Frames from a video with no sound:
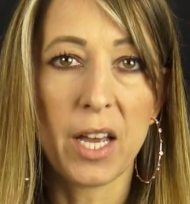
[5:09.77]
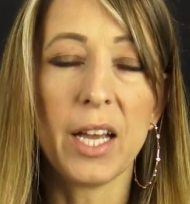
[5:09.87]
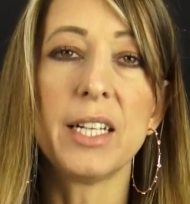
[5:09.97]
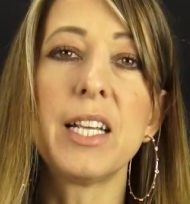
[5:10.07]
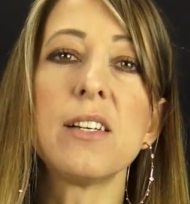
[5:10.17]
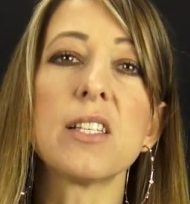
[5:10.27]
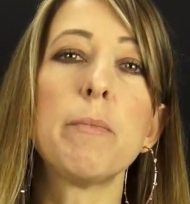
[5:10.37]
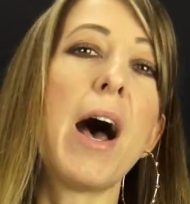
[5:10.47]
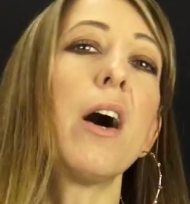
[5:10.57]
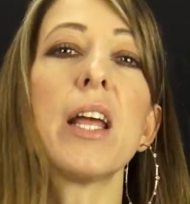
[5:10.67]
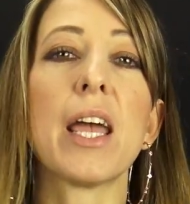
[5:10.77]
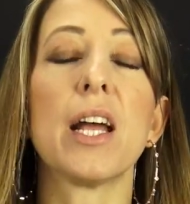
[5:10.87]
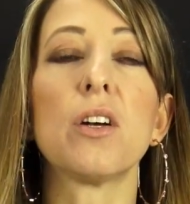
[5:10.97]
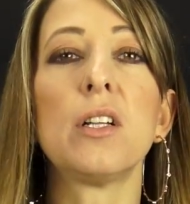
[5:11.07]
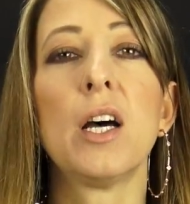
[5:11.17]
It tells them how to
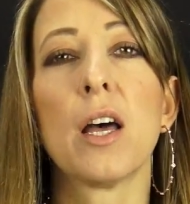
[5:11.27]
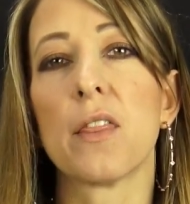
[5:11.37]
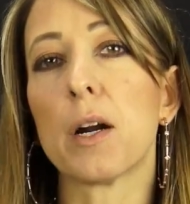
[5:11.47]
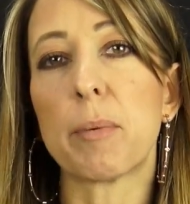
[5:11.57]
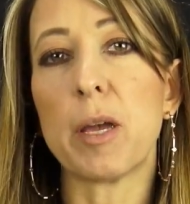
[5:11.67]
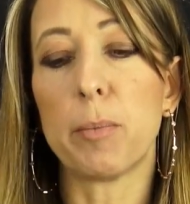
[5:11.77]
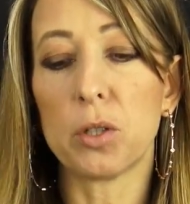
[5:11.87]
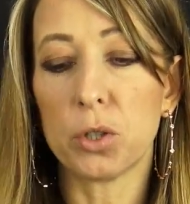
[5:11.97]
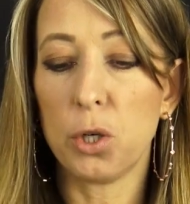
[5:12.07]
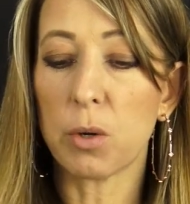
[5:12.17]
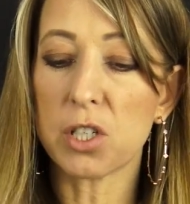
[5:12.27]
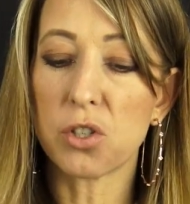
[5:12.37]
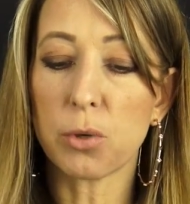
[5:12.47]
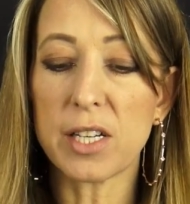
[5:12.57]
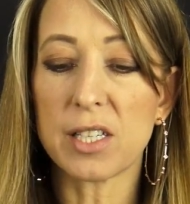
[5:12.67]
handle their people who are
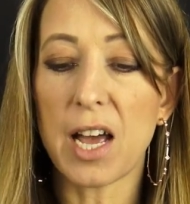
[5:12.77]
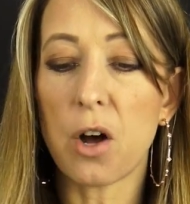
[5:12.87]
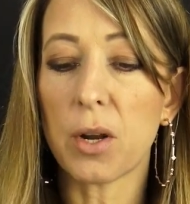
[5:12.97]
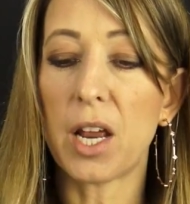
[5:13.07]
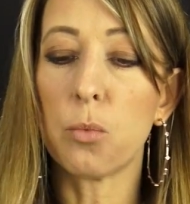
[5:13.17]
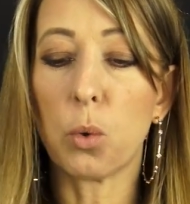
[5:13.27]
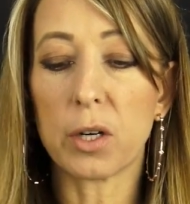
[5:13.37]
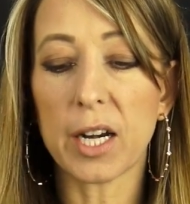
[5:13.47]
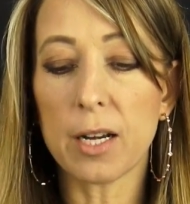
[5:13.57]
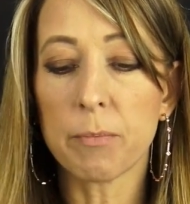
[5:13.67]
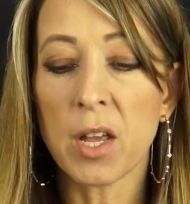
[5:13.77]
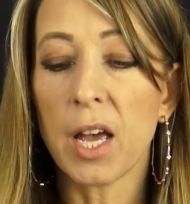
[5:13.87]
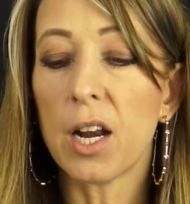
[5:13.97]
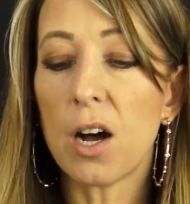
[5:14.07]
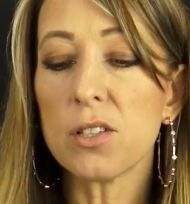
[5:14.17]
stressed out and worried.
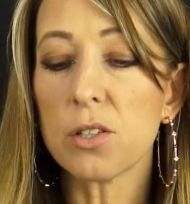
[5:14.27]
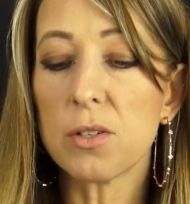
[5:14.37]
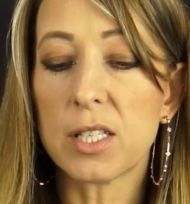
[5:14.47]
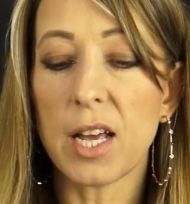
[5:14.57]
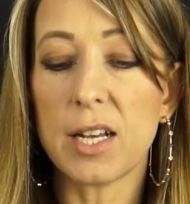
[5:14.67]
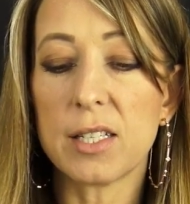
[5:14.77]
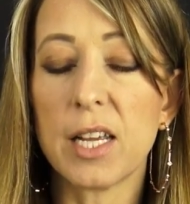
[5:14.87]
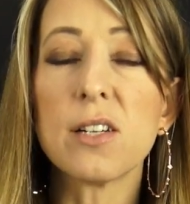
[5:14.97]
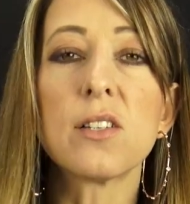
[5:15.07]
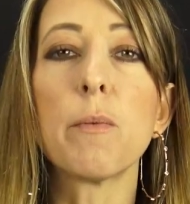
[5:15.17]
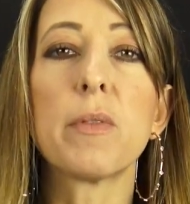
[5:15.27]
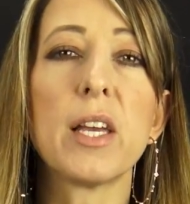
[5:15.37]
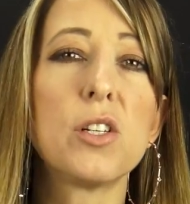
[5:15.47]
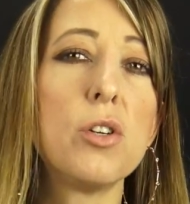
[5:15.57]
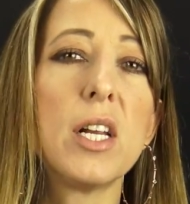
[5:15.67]
It also says, here's some
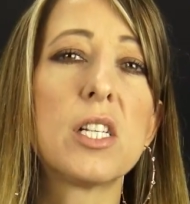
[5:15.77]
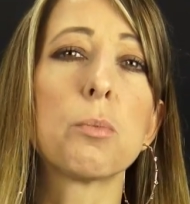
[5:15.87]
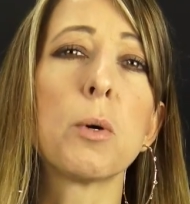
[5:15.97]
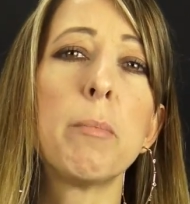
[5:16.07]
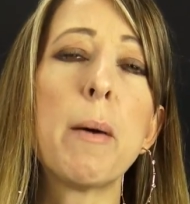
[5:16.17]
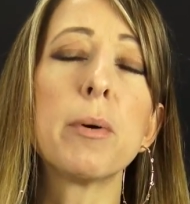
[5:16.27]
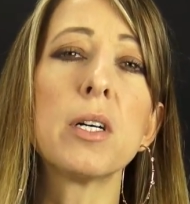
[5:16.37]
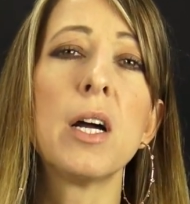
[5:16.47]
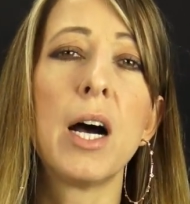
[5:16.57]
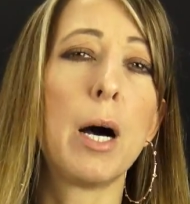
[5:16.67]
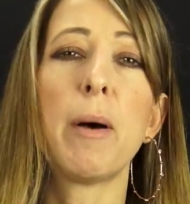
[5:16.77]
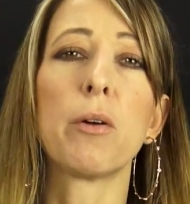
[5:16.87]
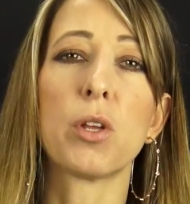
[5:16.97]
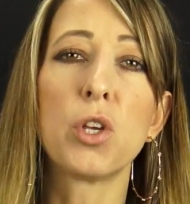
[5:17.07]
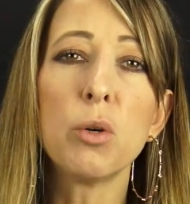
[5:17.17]
things you need to remember
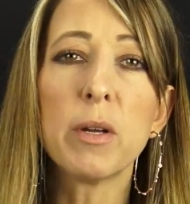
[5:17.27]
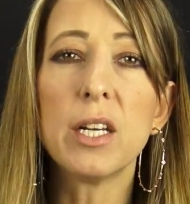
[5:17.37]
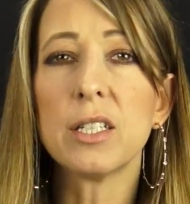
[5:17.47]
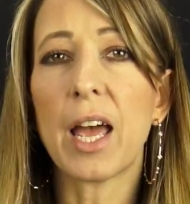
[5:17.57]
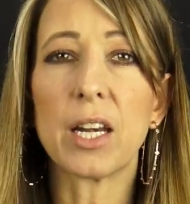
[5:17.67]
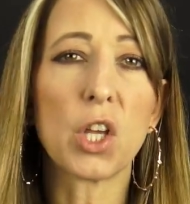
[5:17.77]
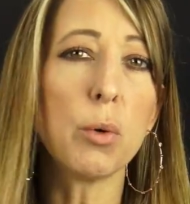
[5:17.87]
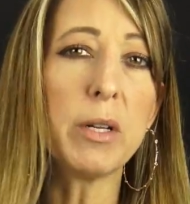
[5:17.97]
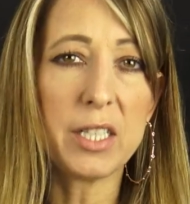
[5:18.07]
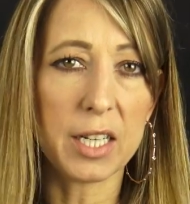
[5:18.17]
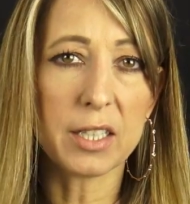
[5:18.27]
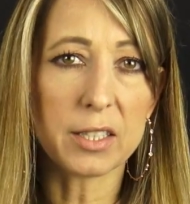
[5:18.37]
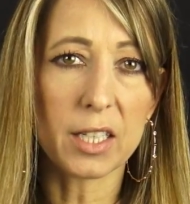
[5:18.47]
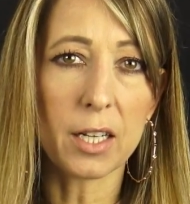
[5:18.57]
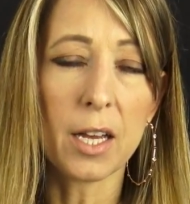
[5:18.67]
about human and human
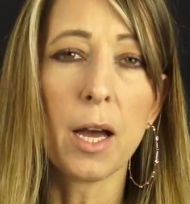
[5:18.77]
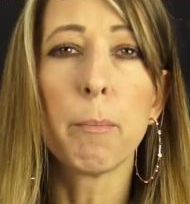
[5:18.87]
dignity.